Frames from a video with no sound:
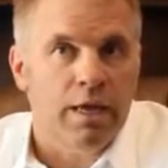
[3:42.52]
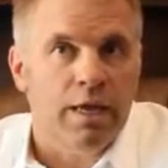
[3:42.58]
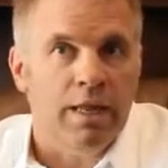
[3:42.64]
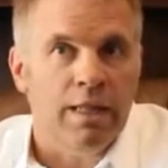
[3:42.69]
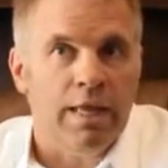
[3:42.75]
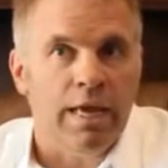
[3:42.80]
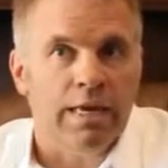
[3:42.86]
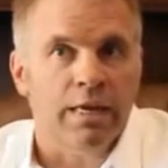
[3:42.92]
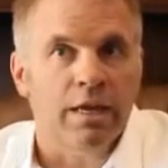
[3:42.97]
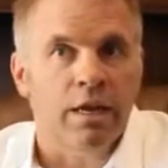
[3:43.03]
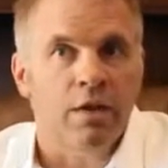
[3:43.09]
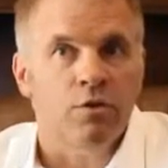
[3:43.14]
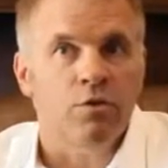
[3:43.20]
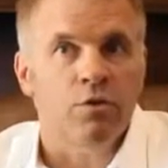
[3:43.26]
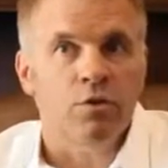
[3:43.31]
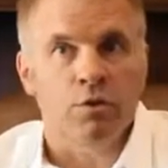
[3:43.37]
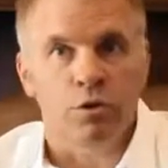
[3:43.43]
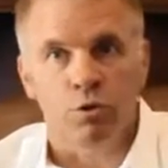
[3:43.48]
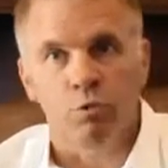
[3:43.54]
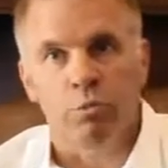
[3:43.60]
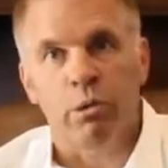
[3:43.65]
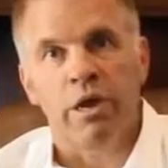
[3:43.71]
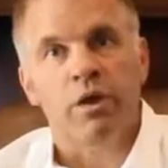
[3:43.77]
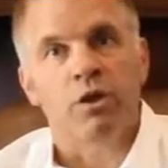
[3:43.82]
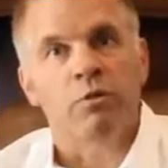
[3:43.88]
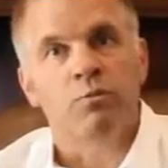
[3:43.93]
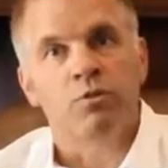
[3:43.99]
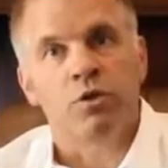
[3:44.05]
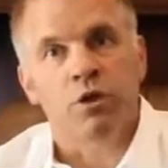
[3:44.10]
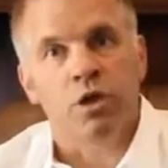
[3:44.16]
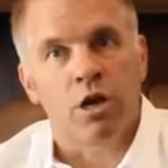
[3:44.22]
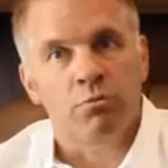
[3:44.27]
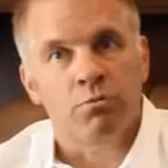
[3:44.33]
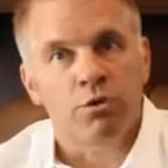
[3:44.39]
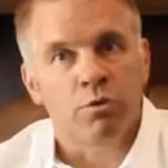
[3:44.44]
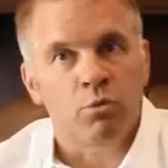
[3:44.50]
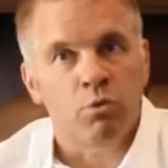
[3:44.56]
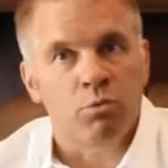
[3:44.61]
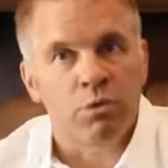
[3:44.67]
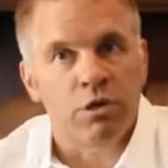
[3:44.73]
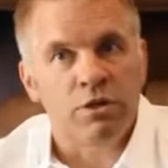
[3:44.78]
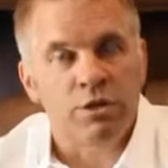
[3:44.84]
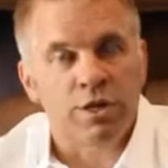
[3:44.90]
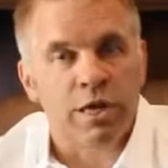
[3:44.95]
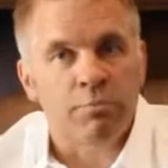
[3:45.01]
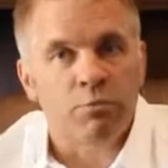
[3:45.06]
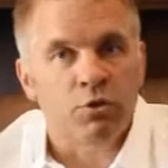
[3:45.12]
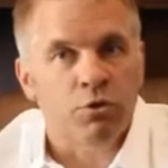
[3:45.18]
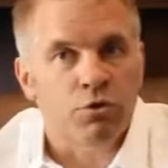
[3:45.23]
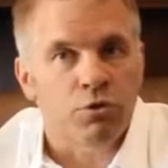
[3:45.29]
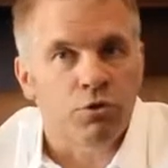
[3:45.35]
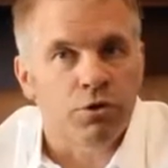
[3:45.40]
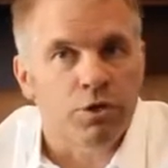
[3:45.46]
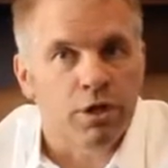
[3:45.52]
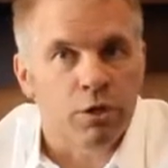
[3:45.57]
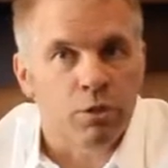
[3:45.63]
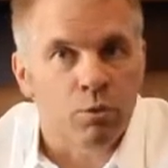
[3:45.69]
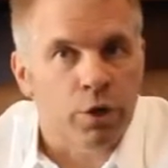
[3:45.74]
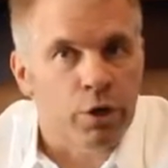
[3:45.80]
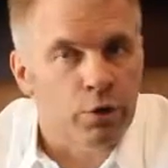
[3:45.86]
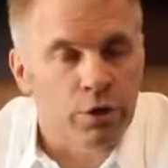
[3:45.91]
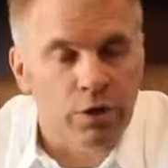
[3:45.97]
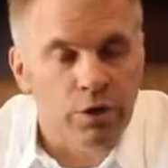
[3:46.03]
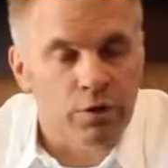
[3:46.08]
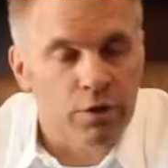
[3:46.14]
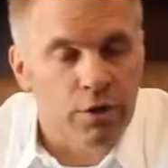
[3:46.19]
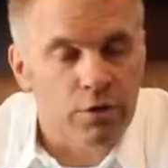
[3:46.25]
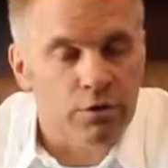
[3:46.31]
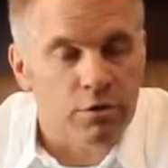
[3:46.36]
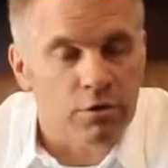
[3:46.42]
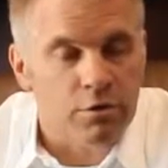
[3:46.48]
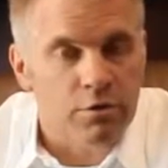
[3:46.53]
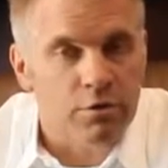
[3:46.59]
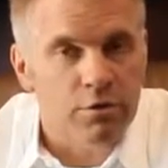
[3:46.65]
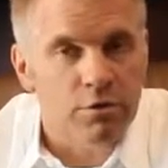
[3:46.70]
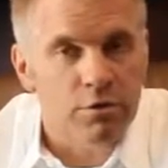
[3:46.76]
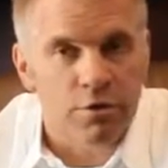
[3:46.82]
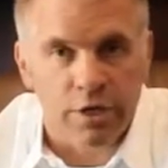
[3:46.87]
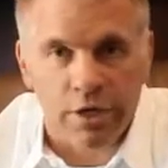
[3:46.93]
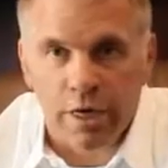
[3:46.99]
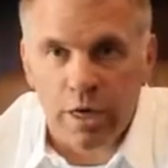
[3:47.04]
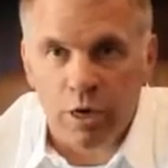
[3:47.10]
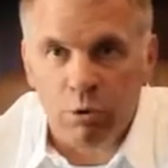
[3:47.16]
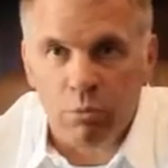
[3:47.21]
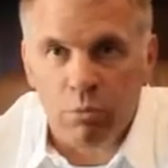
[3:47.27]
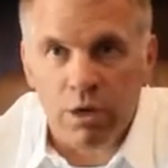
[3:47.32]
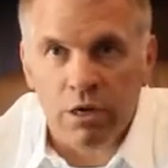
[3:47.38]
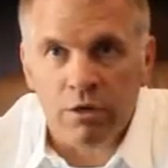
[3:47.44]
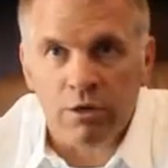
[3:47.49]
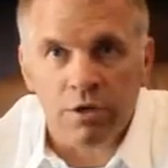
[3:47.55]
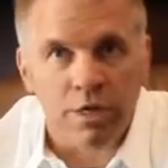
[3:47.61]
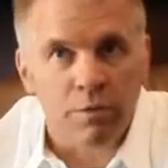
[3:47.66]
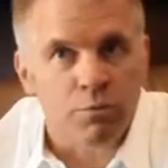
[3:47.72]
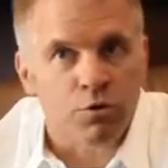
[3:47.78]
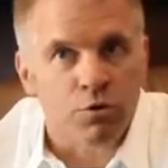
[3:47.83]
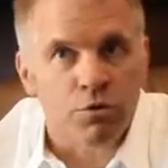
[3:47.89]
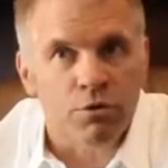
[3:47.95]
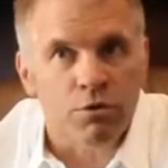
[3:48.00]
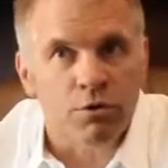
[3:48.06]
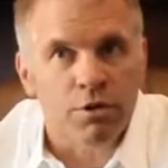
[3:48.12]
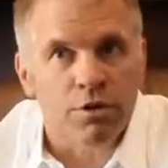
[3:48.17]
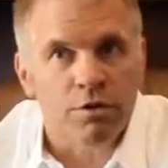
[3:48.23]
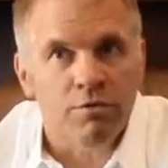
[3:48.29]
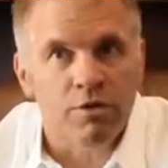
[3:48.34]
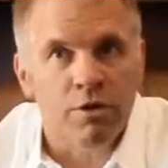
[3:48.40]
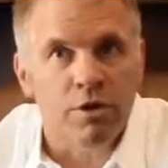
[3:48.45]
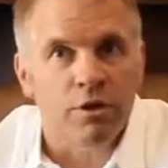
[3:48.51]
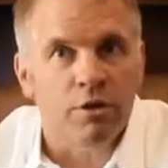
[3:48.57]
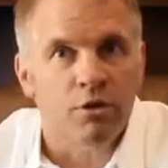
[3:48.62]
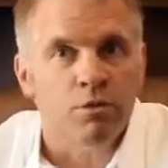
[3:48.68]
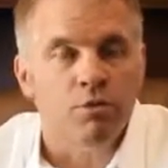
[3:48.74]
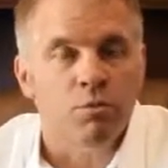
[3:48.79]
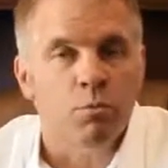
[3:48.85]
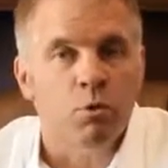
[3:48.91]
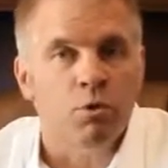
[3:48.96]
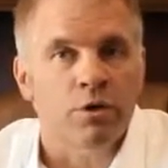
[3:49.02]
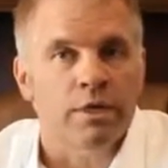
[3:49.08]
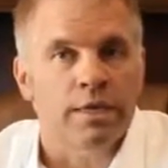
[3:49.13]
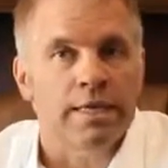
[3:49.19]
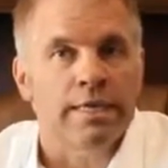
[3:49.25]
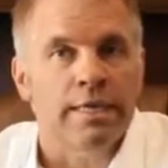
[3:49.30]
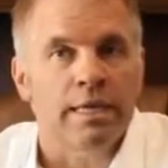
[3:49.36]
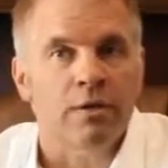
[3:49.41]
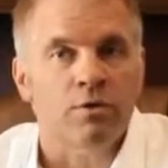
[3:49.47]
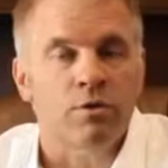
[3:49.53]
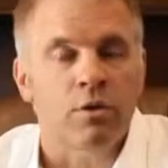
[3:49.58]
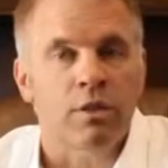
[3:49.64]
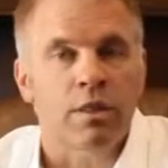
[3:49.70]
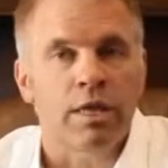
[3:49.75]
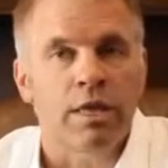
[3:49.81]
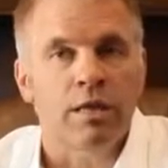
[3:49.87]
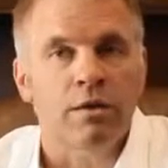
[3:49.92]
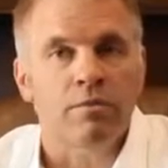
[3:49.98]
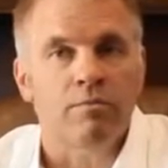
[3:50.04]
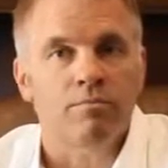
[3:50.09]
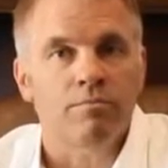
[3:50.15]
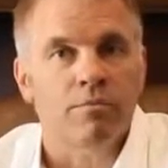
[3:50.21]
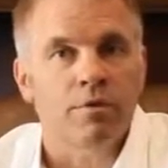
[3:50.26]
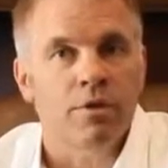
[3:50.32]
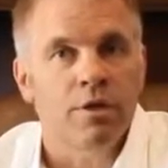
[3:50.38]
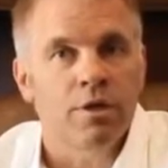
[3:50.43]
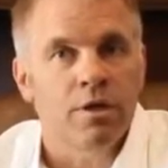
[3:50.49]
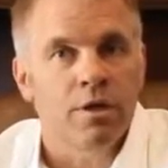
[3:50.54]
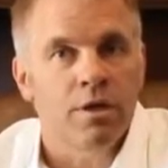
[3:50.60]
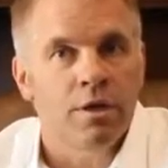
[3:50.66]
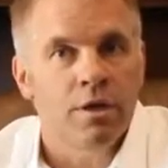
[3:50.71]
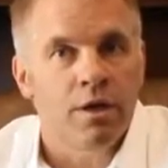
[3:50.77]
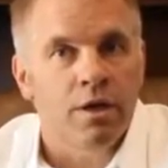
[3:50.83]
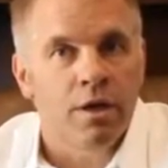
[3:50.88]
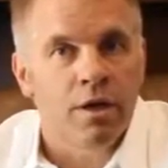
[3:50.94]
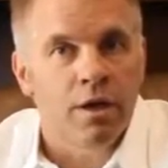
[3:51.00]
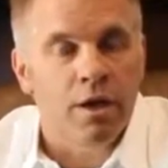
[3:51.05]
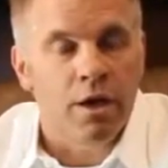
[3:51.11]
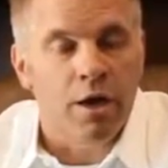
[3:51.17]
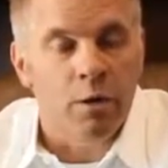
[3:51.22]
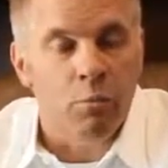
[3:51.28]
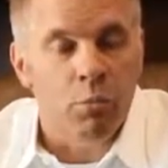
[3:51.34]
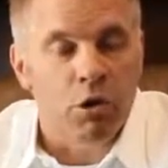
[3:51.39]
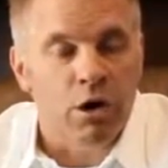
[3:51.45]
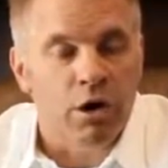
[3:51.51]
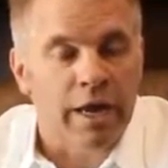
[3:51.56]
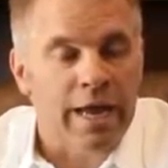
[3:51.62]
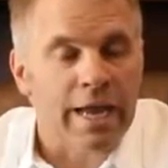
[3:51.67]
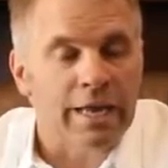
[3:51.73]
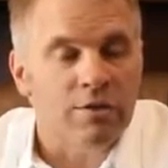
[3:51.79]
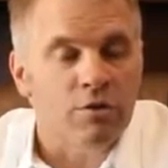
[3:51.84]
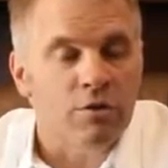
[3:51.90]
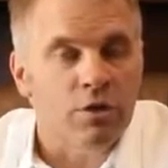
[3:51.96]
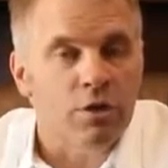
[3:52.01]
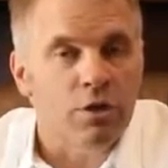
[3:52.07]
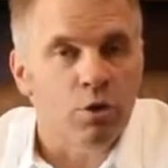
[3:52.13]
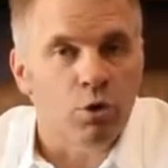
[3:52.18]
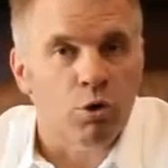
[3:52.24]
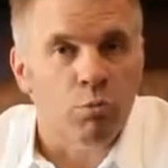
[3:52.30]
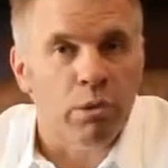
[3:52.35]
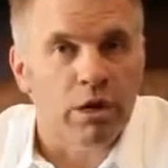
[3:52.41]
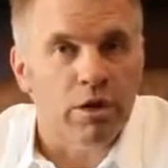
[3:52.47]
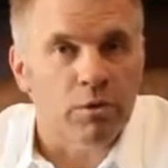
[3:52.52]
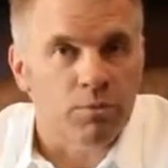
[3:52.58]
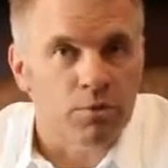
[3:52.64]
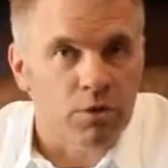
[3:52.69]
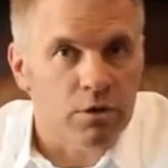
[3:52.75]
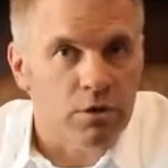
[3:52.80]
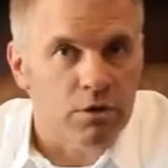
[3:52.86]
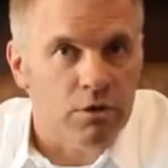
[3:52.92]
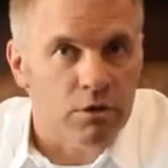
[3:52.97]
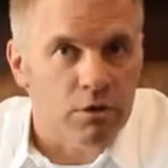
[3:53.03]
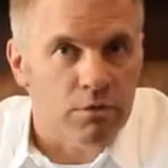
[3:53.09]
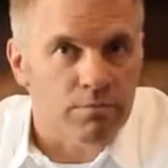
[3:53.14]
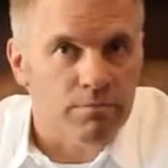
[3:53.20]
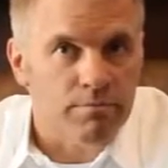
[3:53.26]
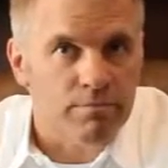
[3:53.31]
In that case, your other bankruptcy option would be Chapter 13 reorganization. Check out my Chapter 13 video for more details on that. I'm Mark Atchley, your bankruptcy attorney.